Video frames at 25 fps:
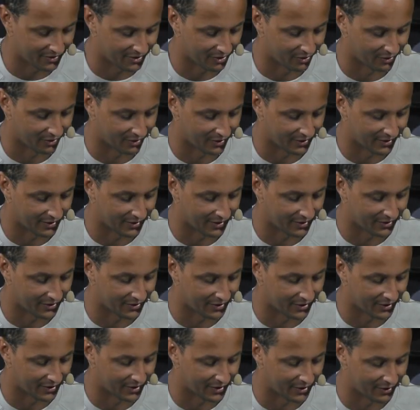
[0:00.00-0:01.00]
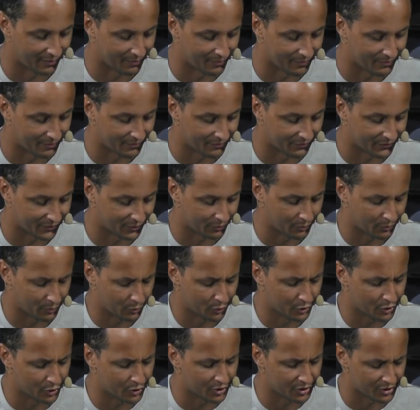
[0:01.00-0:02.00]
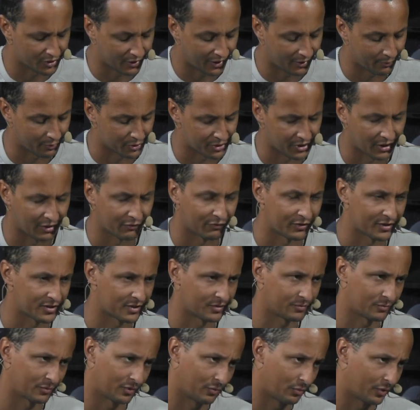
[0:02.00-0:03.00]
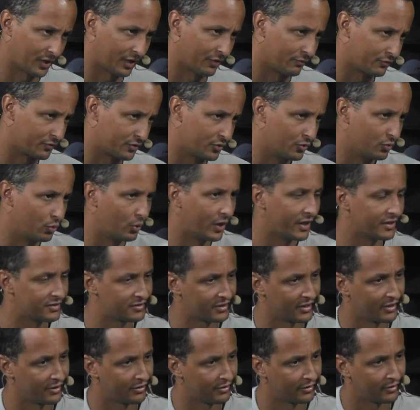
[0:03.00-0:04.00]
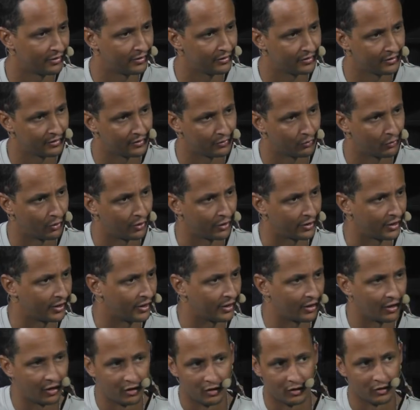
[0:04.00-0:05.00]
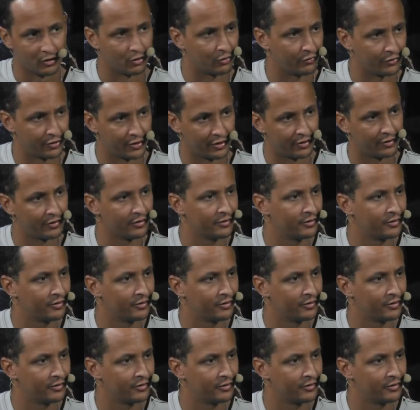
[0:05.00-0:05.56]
they are. And would you describe yourself as a two-way center, working all over there?